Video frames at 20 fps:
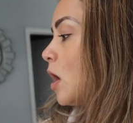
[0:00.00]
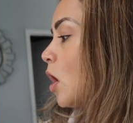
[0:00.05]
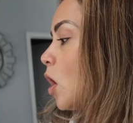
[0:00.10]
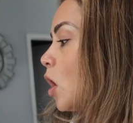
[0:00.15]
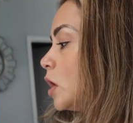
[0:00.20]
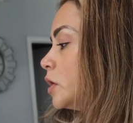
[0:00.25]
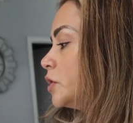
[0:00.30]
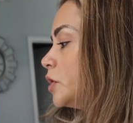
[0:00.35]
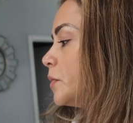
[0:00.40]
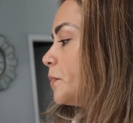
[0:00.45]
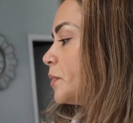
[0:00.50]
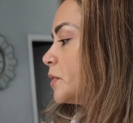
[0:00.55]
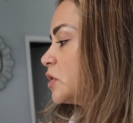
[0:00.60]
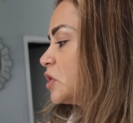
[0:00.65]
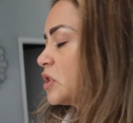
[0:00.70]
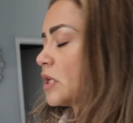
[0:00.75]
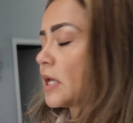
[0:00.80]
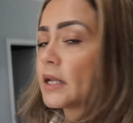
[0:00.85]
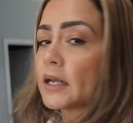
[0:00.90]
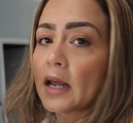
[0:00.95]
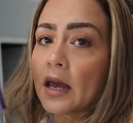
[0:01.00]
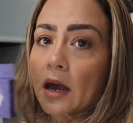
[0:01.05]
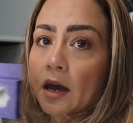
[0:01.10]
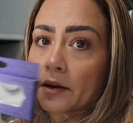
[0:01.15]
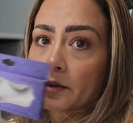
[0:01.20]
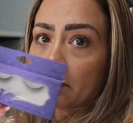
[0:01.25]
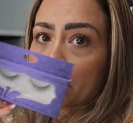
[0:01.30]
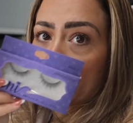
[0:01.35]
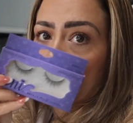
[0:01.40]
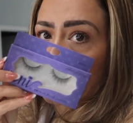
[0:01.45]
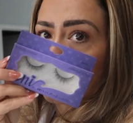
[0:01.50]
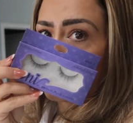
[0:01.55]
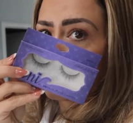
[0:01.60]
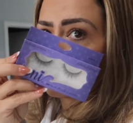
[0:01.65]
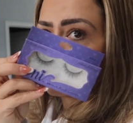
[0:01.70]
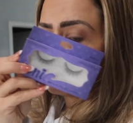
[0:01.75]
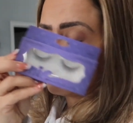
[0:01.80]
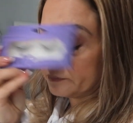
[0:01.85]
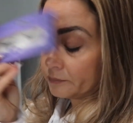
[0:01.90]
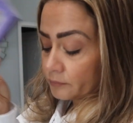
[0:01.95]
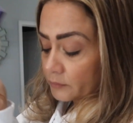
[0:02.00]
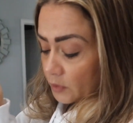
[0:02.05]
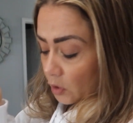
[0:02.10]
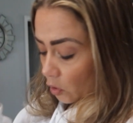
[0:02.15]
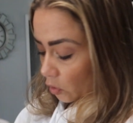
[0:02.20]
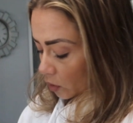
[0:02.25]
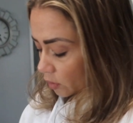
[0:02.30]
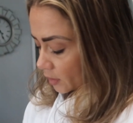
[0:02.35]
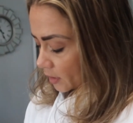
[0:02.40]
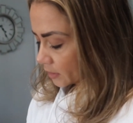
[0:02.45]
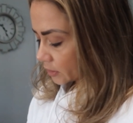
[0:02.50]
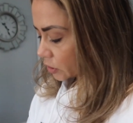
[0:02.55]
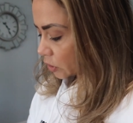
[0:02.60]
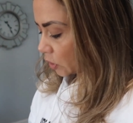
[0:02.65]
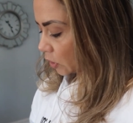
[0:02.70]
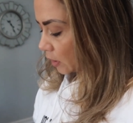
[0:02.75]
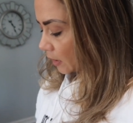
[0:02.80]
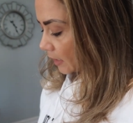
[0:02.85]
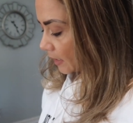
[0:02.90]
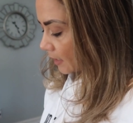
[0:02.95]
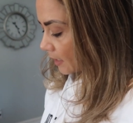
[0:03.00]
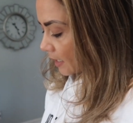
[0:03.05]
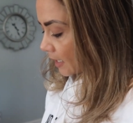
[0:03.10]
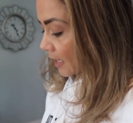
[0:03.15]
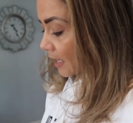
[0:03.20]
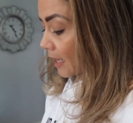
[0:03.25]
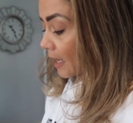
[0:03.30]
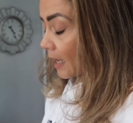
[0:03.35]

100% handmade. Only a dollar.